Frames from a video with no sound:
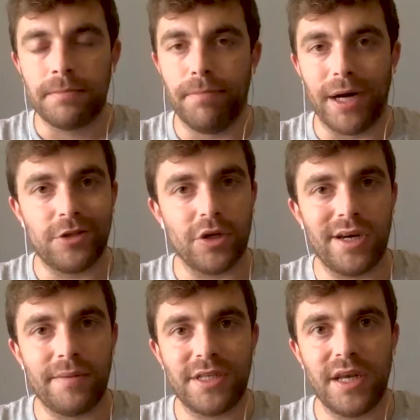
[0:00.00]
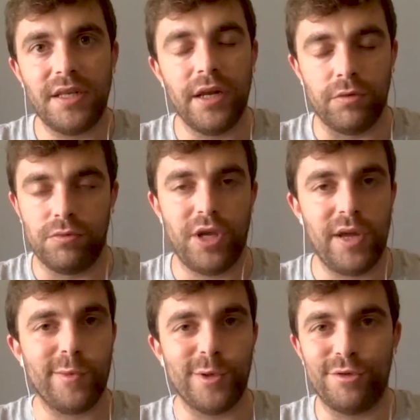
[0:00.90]
But Tottenham said no,
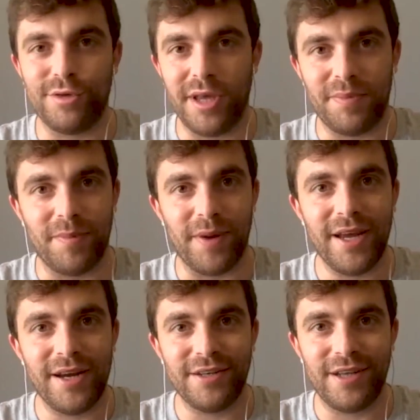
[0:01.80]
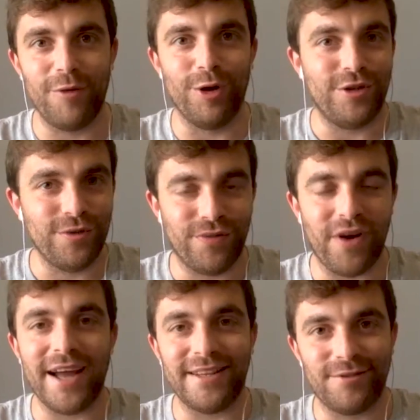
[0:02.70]
they want to keep the player. They want to
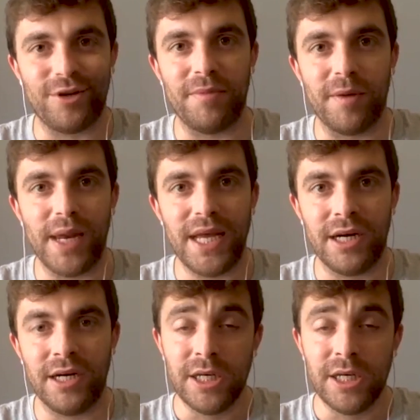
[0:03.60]
fight to keep the player.